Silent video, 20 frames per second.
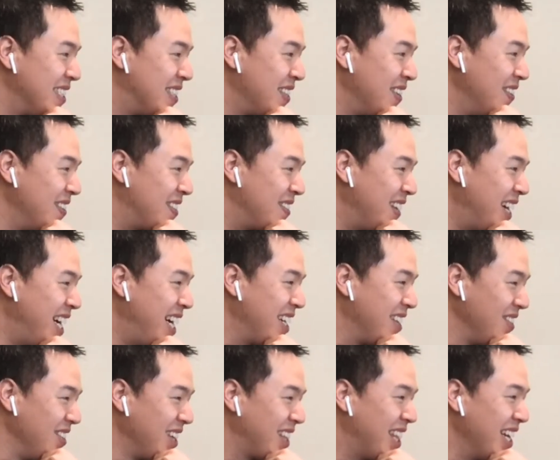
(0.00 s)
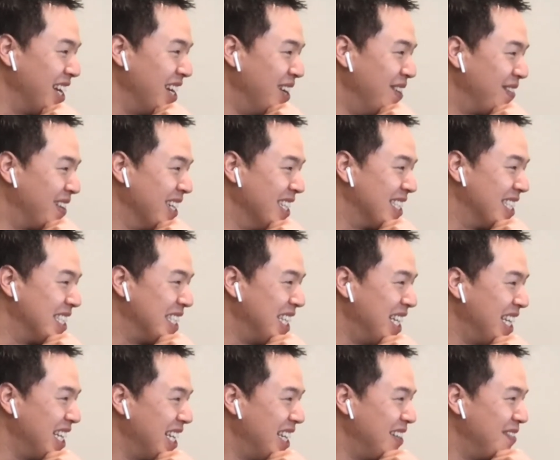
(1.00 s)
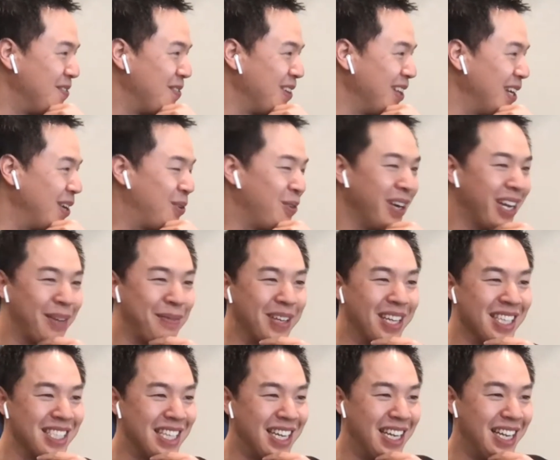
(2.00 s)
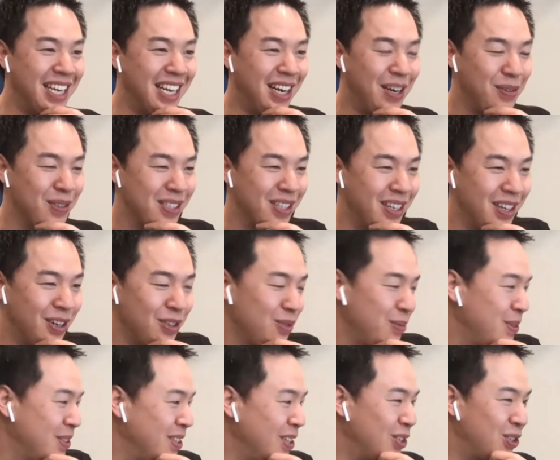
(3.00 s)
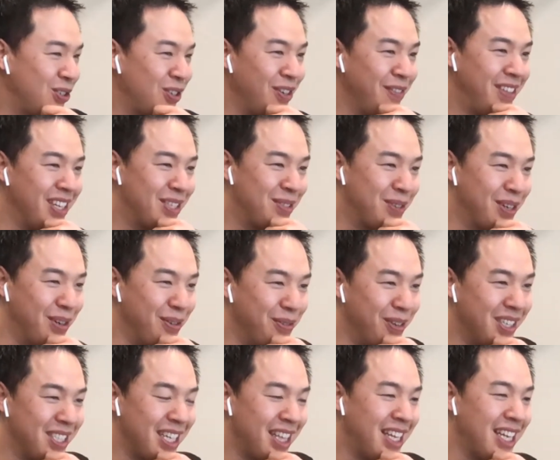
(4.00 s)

So I had to look that up because really quick, because I wasn't 100% sure if that's what it was.